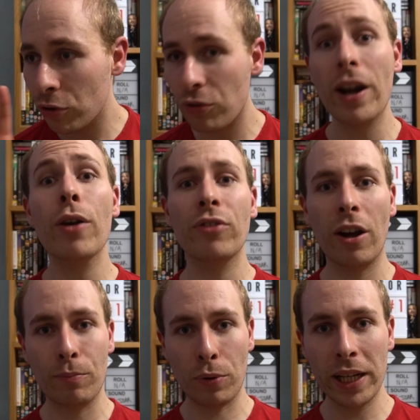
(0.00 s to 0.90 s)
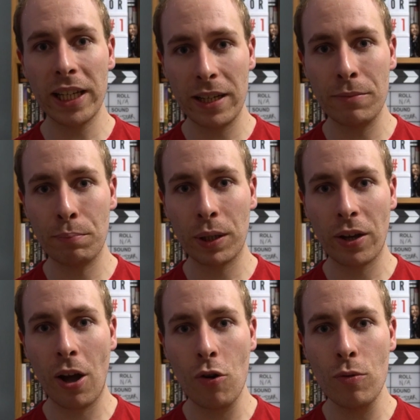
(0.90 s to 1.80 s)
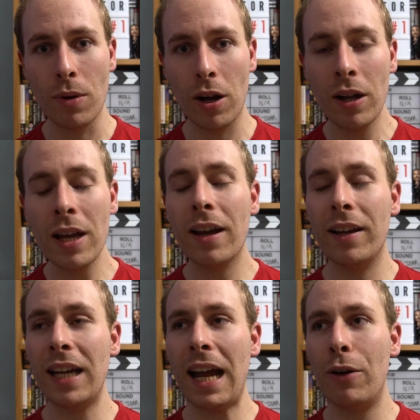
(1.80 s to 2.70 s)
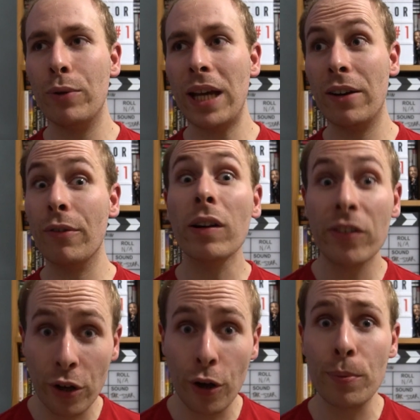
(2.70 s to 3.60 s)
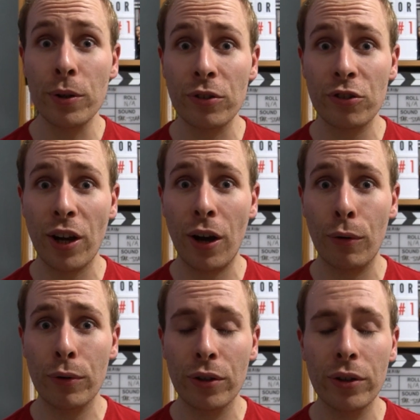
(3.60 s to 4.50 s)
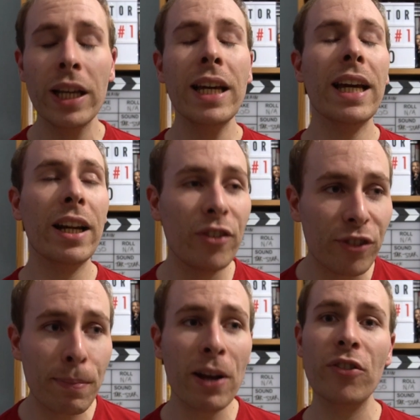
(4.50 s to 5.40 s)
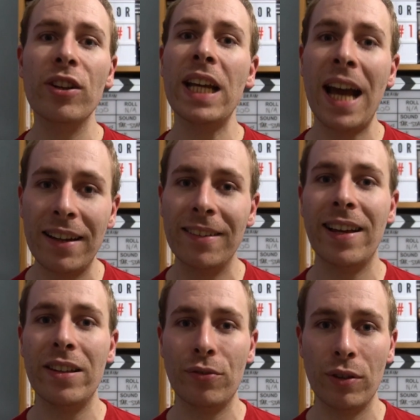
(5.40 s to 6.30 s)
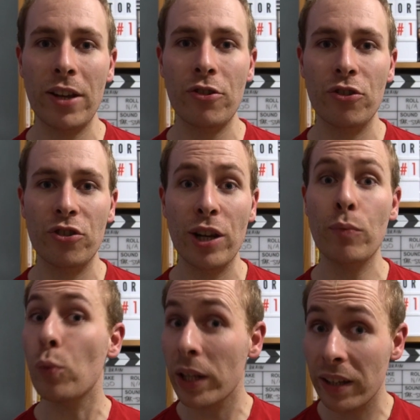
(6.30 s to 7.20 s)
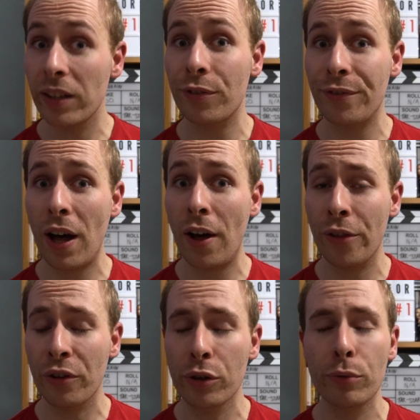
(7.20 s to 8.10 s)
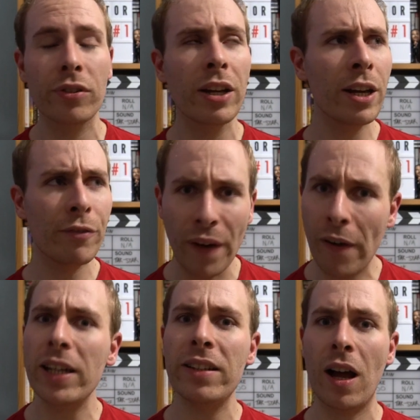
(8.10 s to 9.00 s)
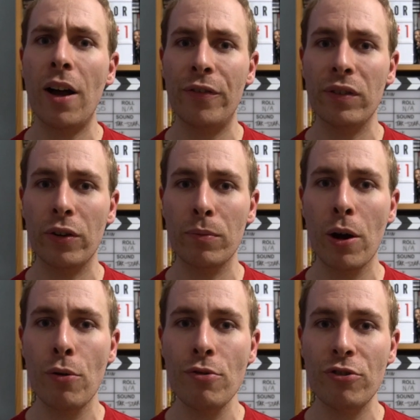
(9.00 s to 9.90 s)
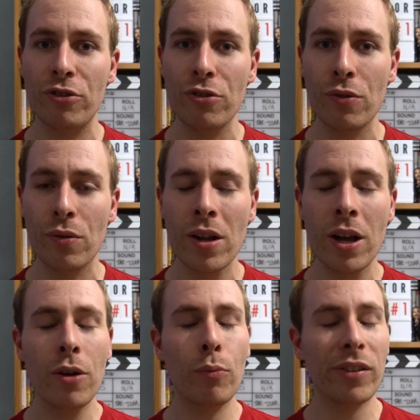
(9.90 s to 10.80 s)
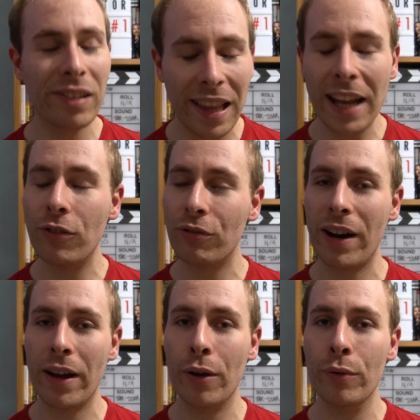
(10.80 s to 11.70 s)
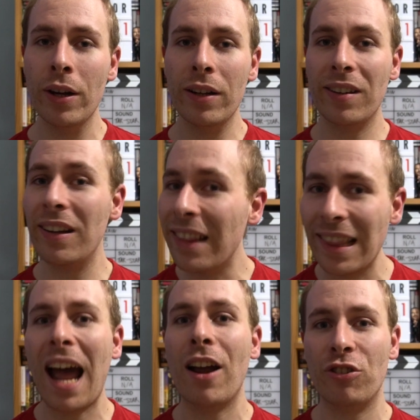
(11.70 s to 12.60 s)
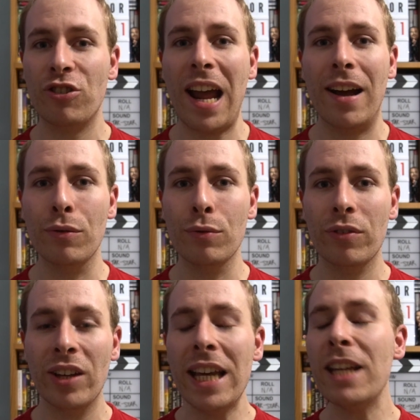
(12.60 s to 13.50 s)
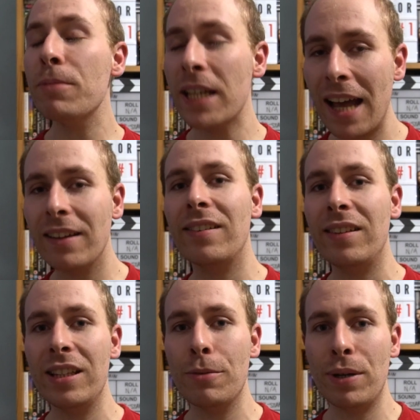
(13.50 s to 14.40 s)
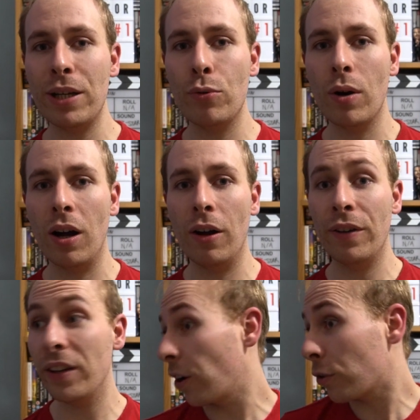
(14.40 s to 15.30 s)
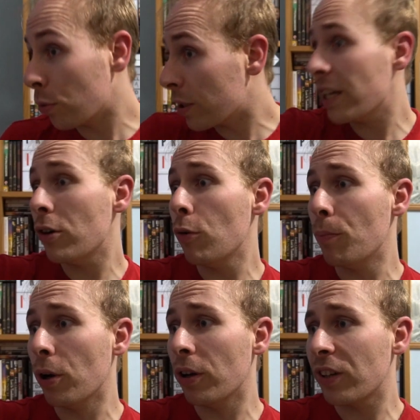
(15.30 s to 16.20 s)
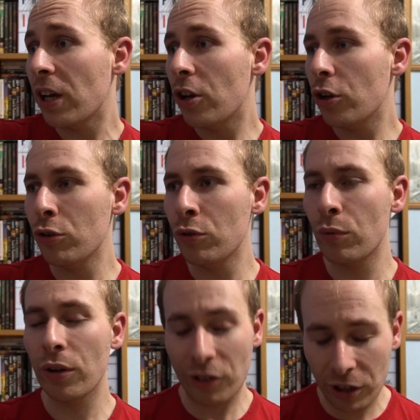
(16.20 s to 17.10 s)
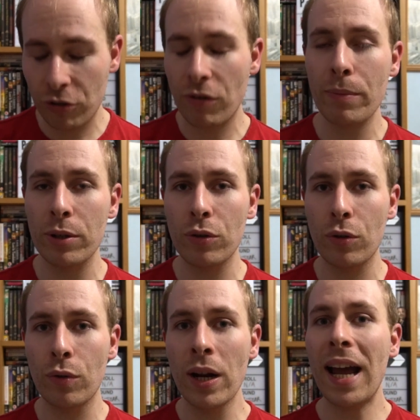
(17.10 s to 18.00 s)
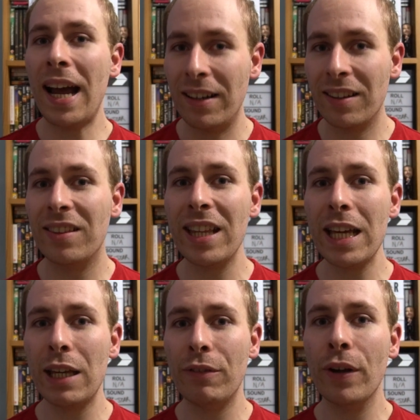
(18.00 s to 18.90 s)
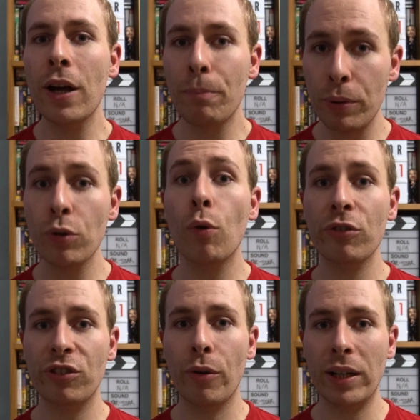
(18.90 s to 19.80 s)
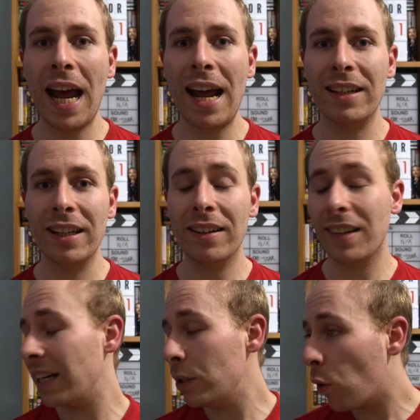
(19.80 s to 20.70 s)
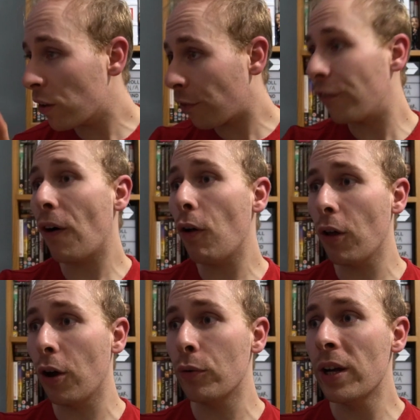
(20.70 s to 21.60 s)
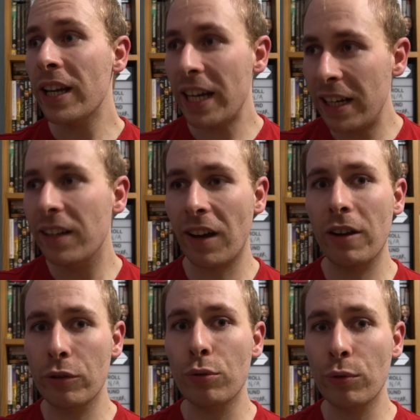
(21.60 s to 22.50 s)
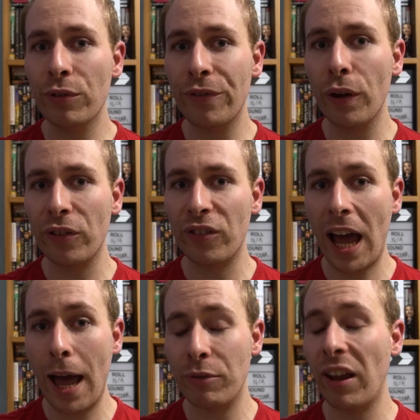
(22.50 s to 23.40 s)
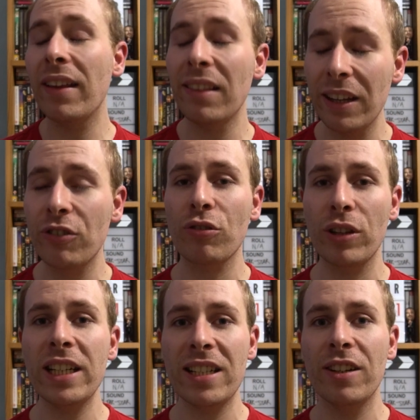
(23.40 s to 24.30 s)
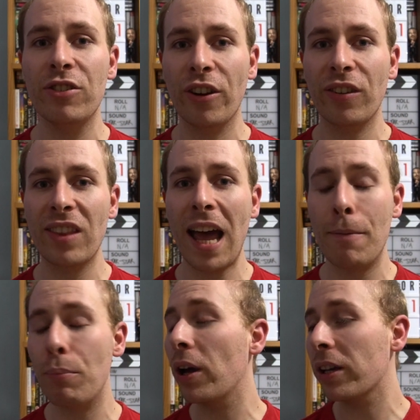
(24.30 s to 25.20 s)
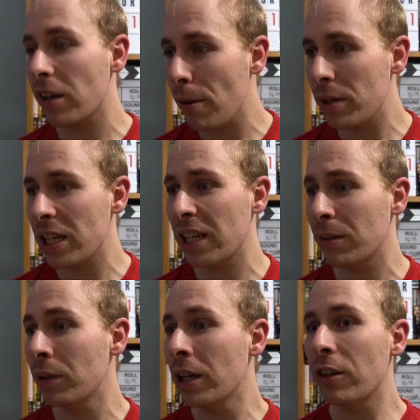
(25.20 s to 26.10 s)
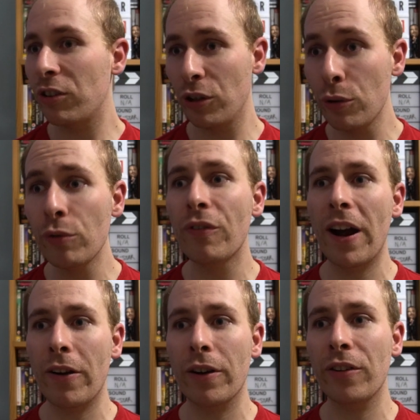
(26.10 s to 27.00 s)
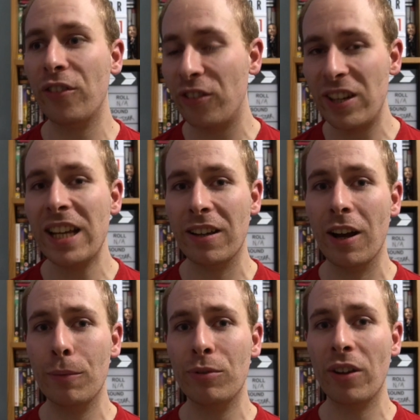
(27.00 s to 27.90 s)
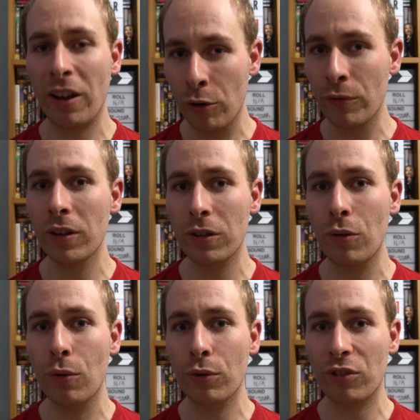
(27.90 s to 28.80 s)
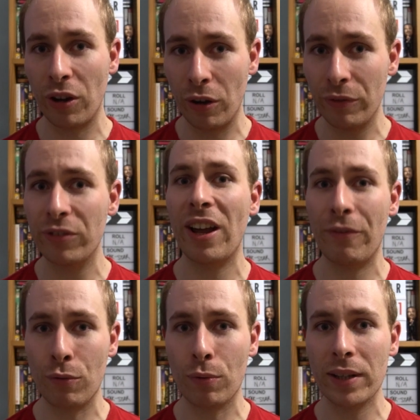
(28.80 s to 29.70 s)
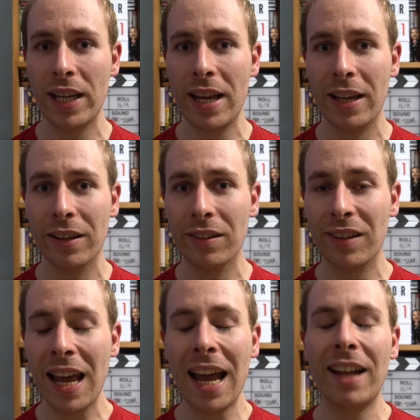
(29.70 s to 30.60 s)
Trejo's upbringing in Pacoima and how he had a very turbulent childhood, and especially had a tense relationship with his father, who was very tough and unemotional, which led Trejo to lash out. He began to see the appeal of his uncle Gilbert, who was a criminal and a thief, but also an addict, and he wanted to follow in his uncle's footsteps, and literally did just that by accompanying him to various stick-ups over the course of several years.